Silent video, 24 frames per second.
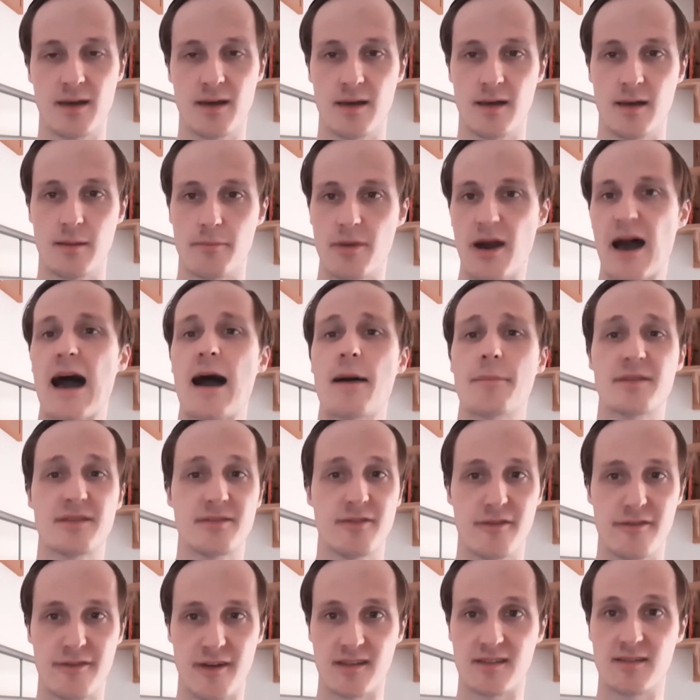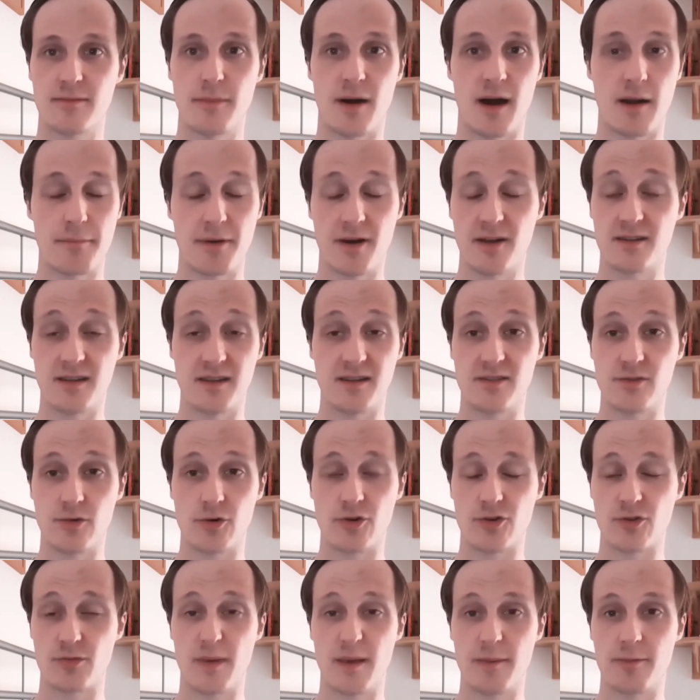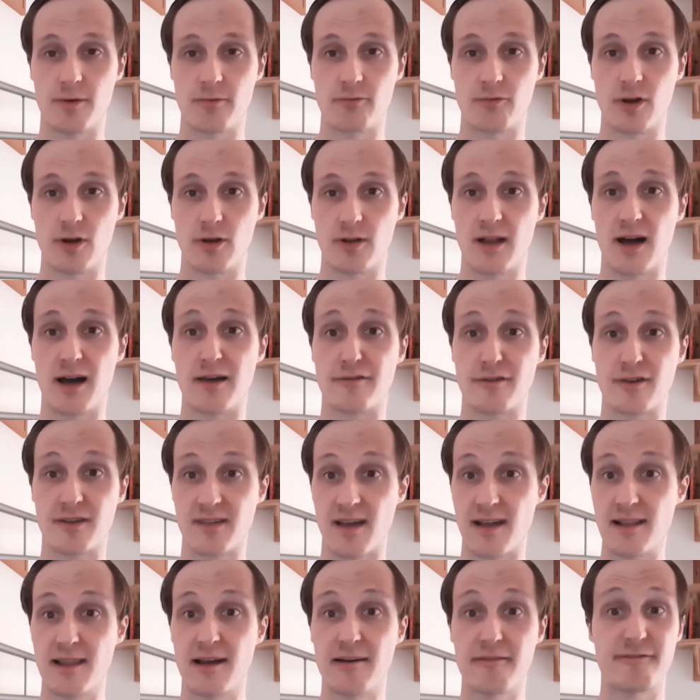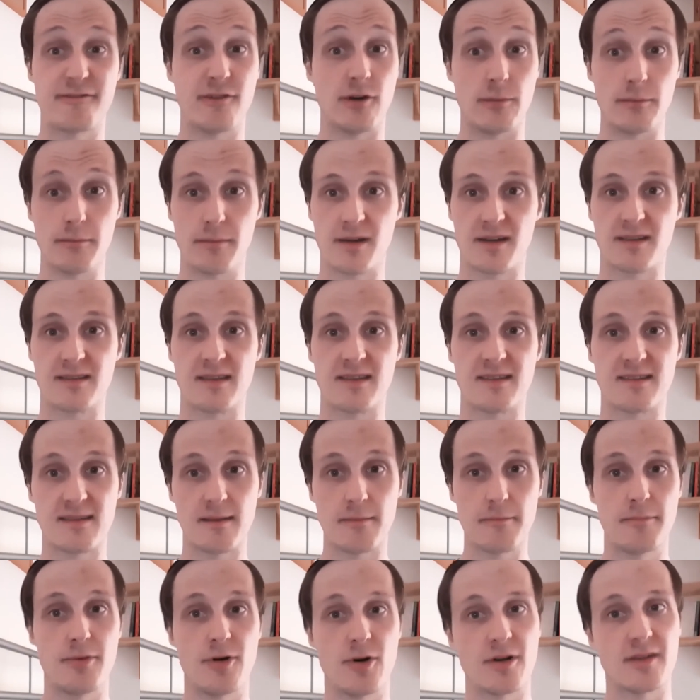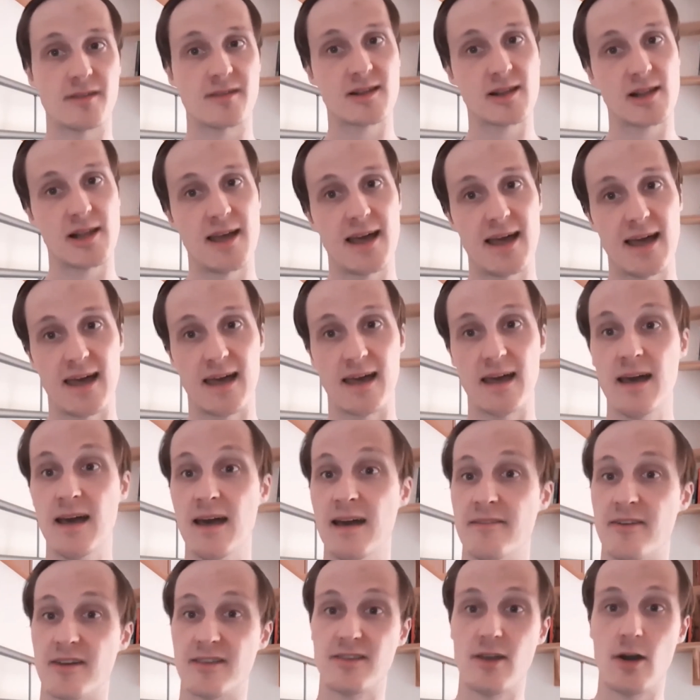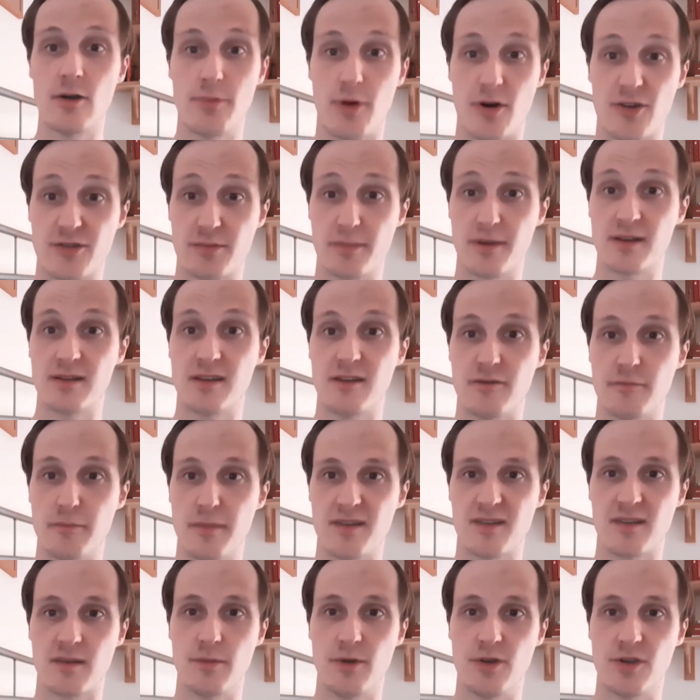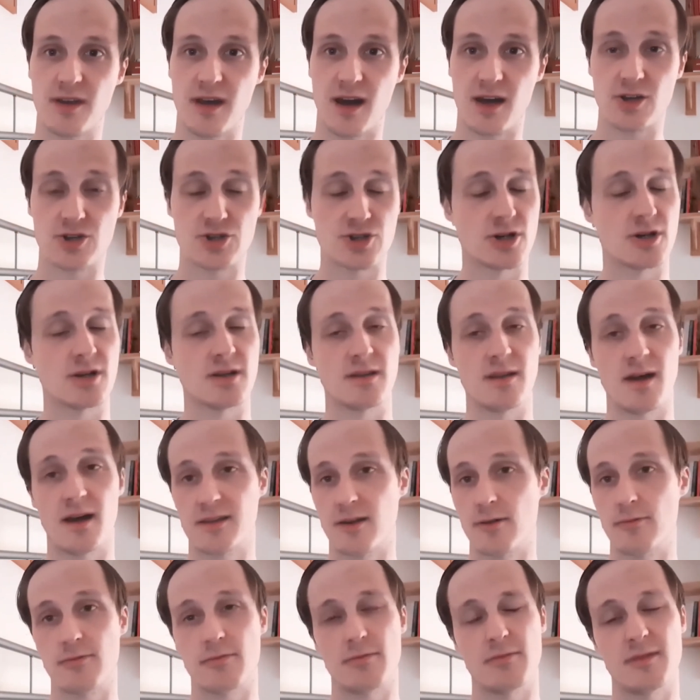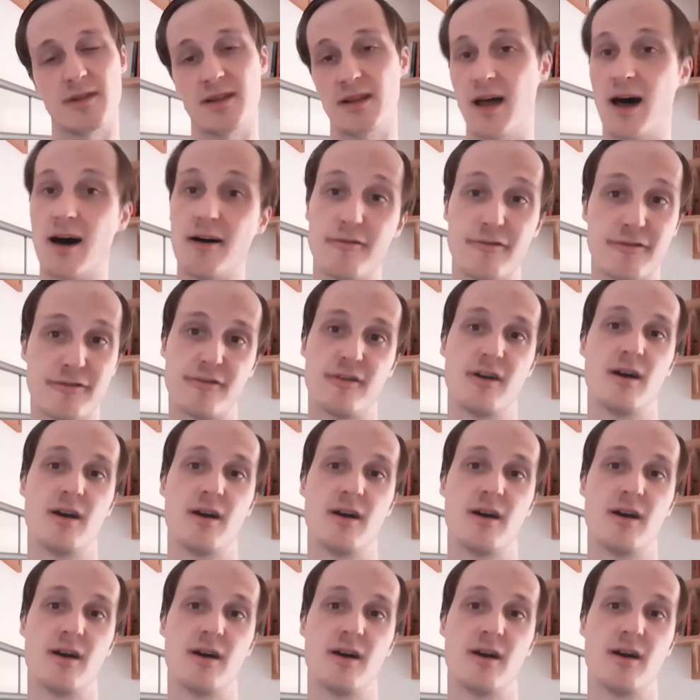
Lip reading: But apps have affected my ability to talk to people in real life, because I love them, because it's simple, it's clear, there's no possibility for miscommunication, I don't love